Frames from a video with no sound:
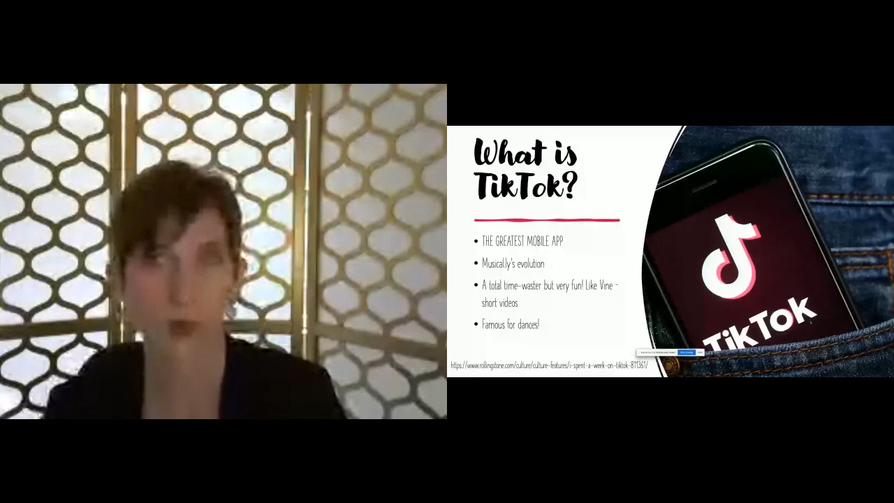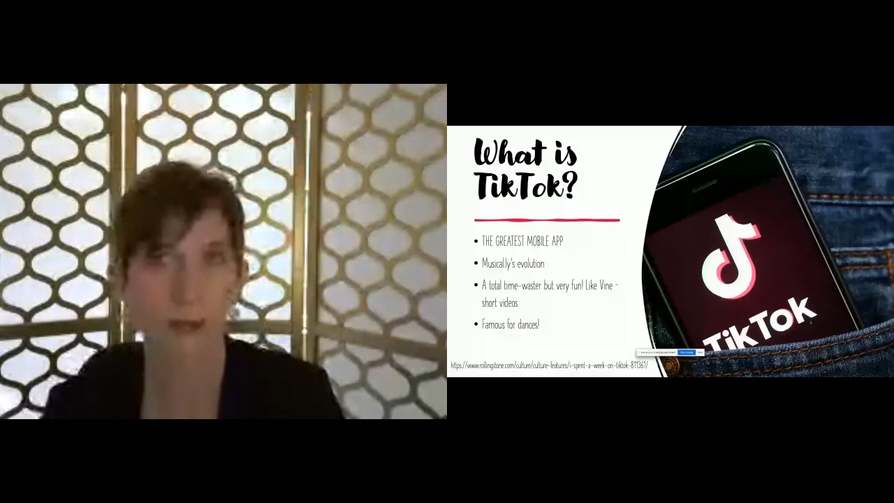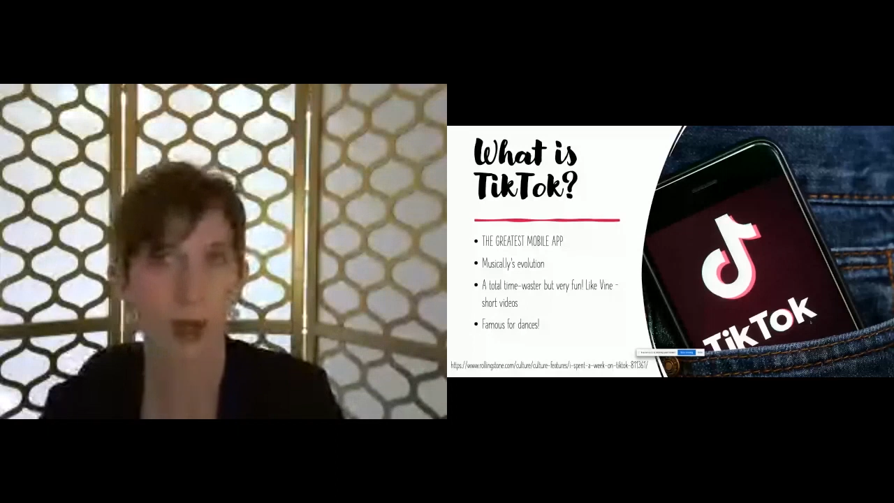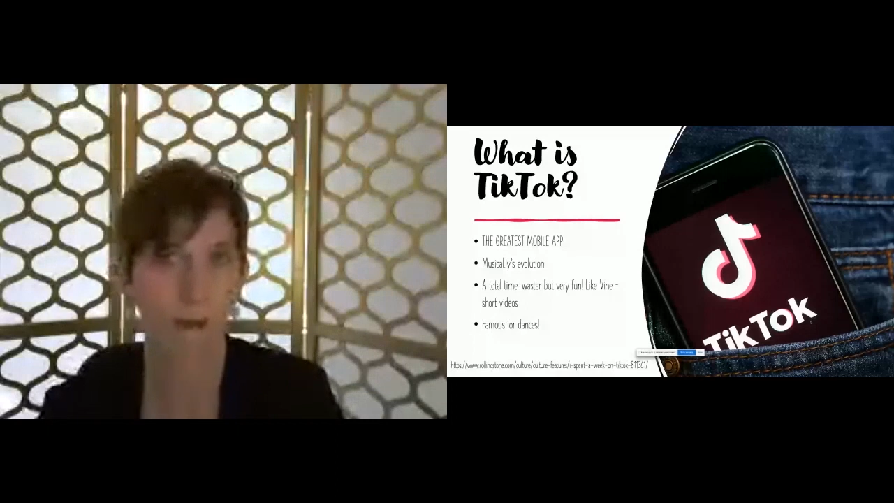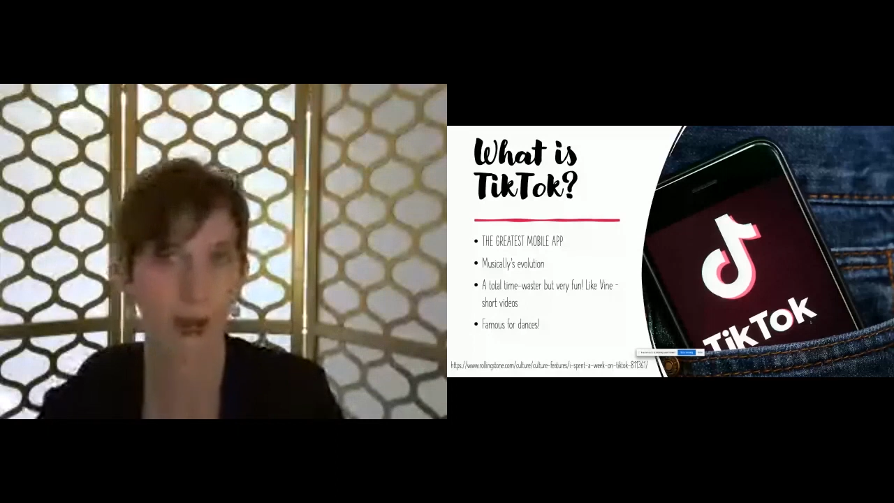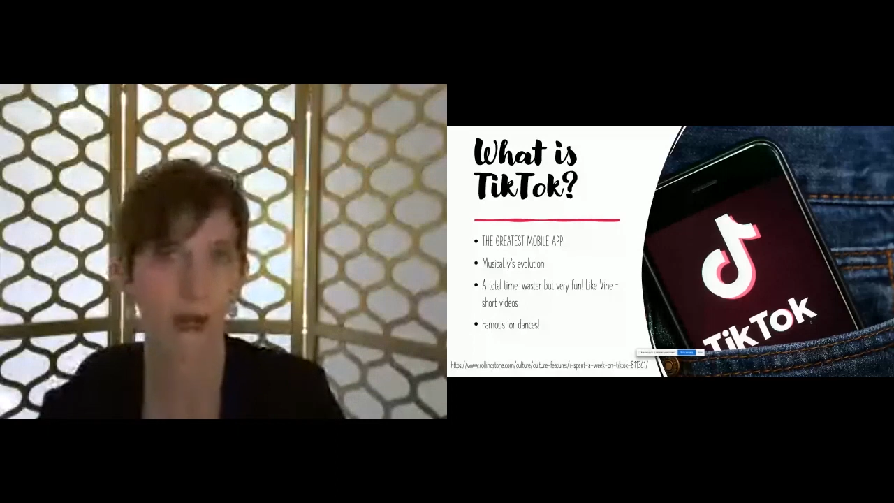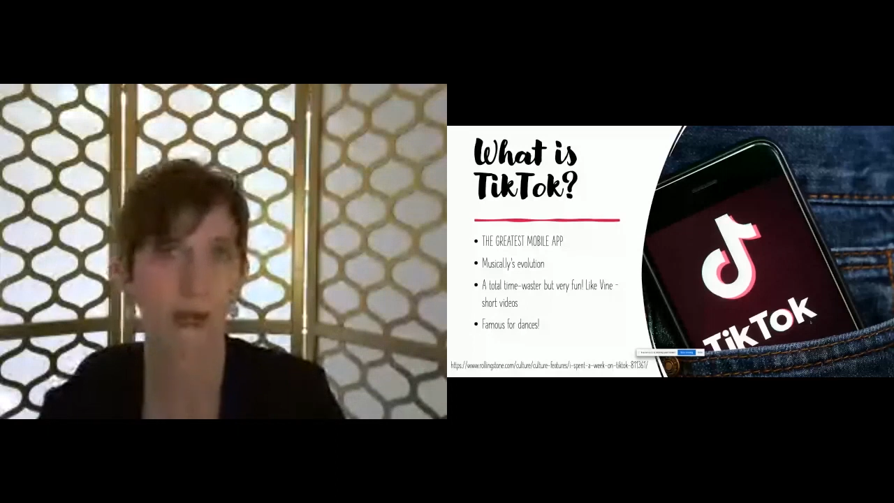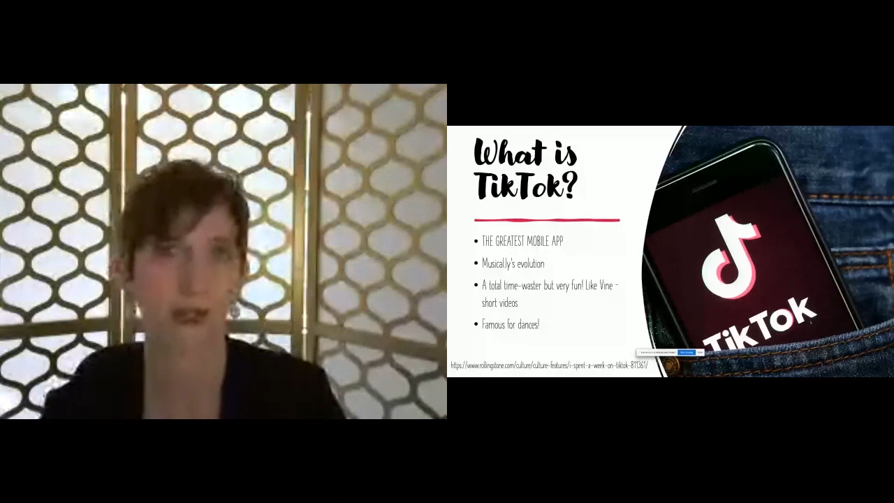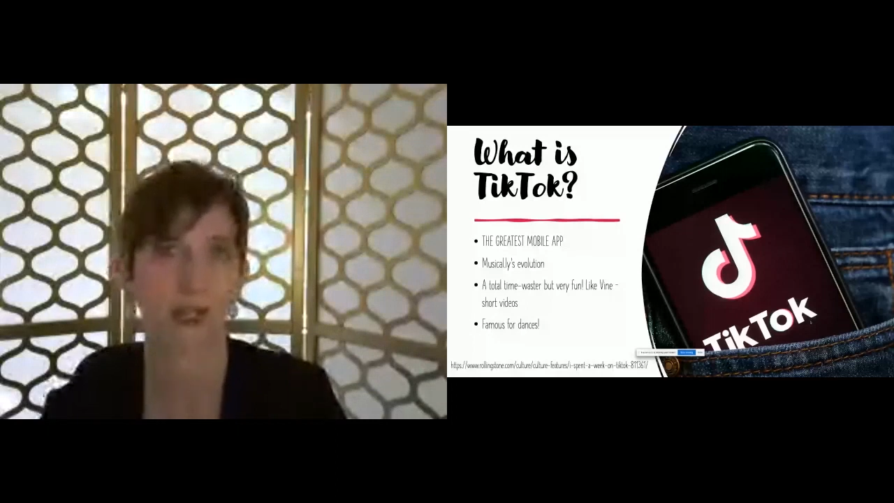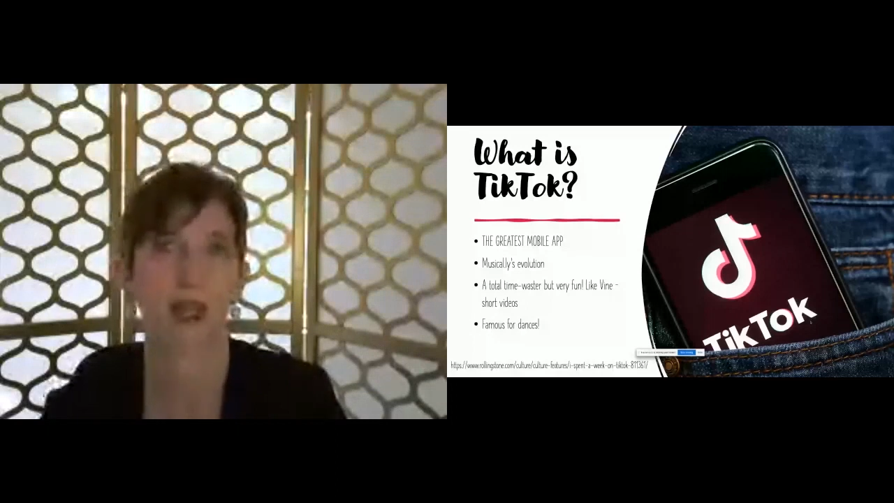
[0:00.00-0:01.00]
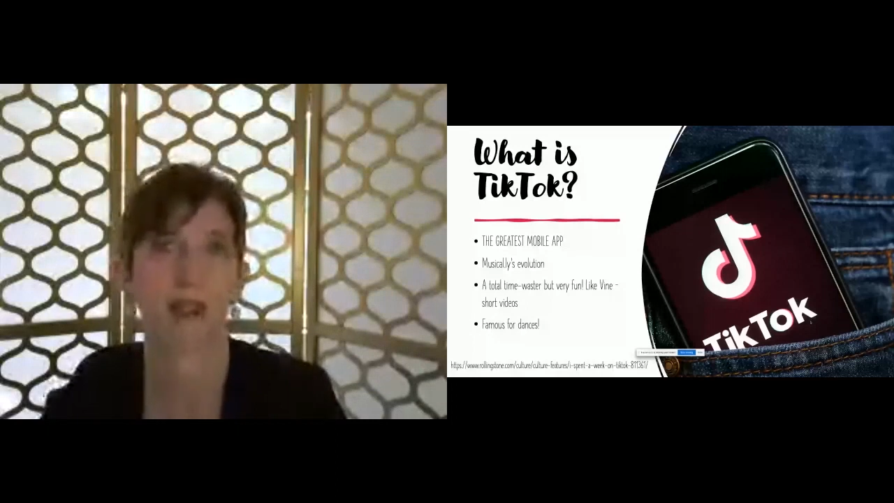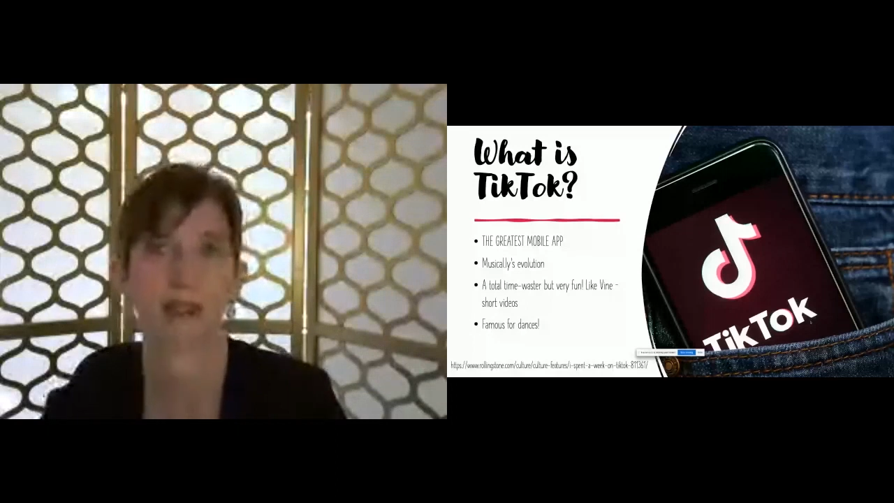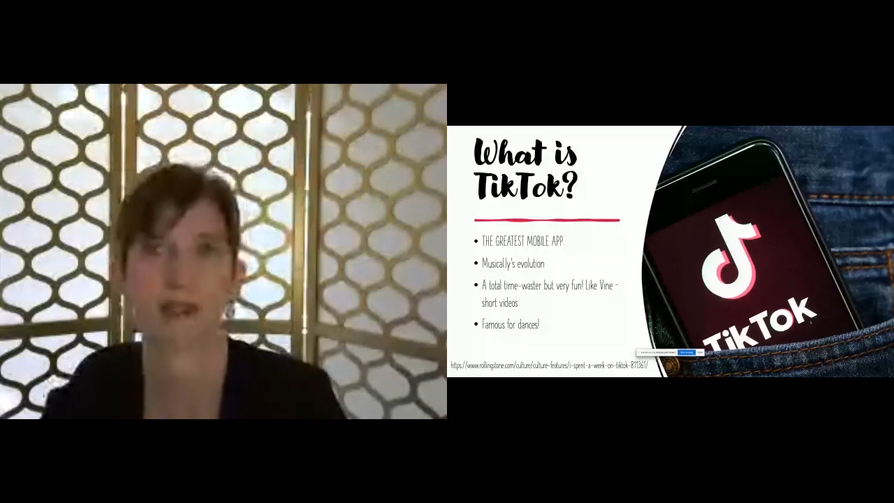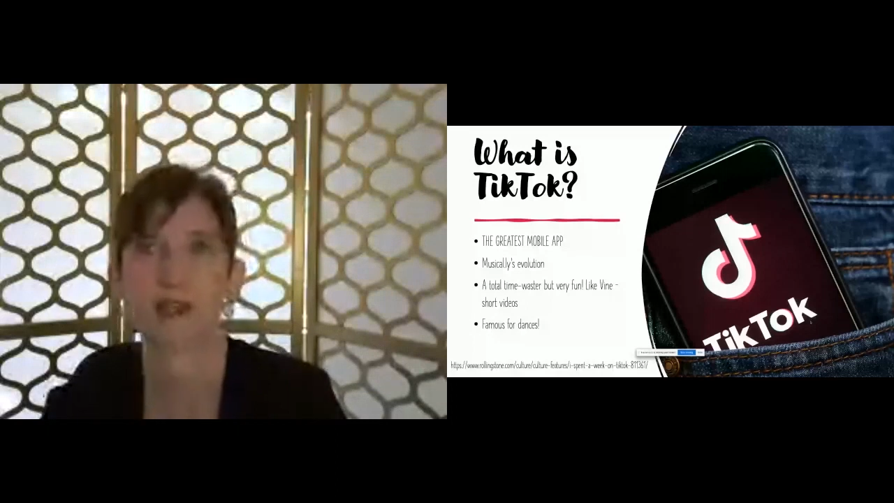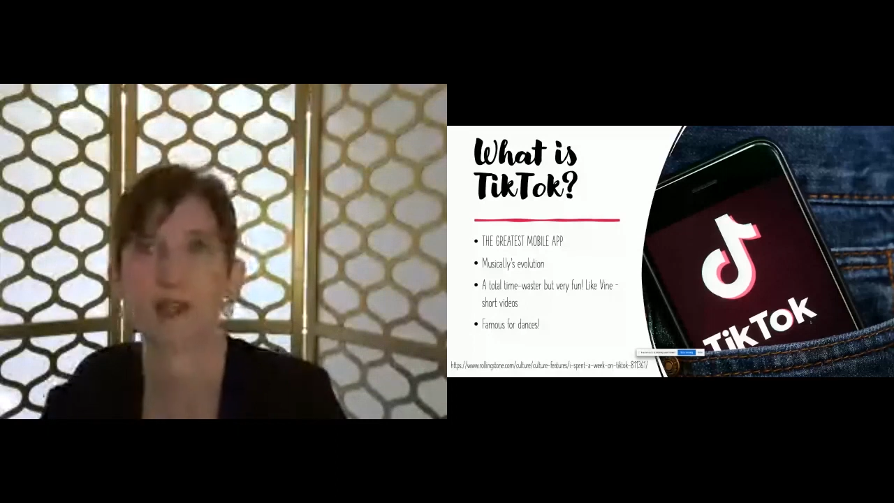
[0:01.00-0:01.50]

What about PoseNet?